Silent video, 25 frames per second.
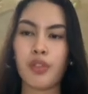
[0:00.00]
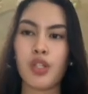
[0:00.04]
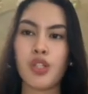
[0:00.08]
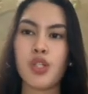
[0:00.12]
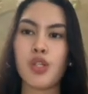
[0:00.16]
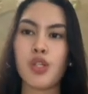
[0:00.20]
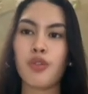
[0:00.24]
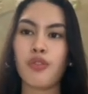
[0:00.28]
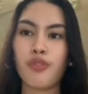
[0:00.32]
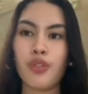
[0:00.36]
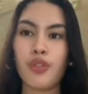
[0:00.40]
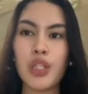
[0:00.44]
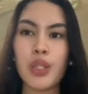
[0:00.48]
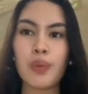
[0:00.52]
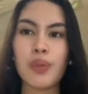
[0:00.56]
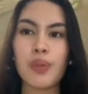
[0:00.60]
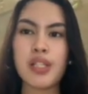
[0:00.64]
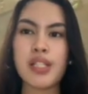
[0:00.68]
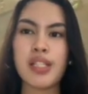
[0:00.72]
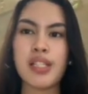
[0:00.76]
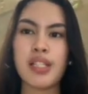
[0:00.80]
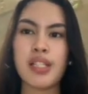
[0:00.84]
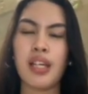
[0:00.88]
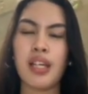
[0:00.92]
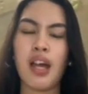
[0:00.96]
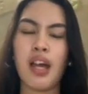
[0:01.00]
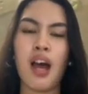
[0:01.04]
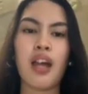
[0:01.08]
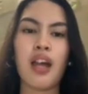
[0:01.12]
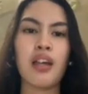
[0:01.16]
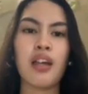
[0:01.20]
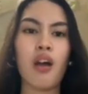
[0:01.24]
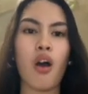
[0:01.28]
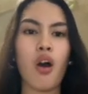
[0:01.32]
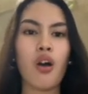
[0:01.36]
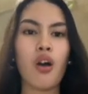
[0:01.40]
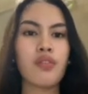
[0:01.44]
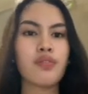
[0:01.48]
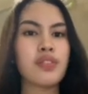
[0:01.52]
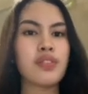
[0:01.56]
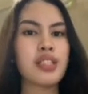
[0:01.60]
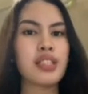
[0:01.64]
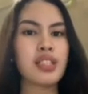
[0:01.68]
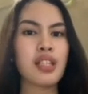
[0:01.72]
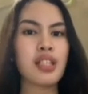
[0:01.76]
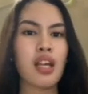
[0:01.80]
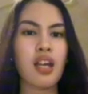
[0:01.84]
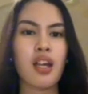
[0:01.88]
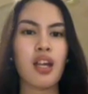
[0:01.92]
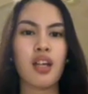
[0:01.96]
So frequency, I
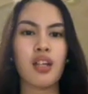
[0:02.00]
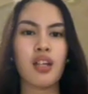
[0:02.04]
often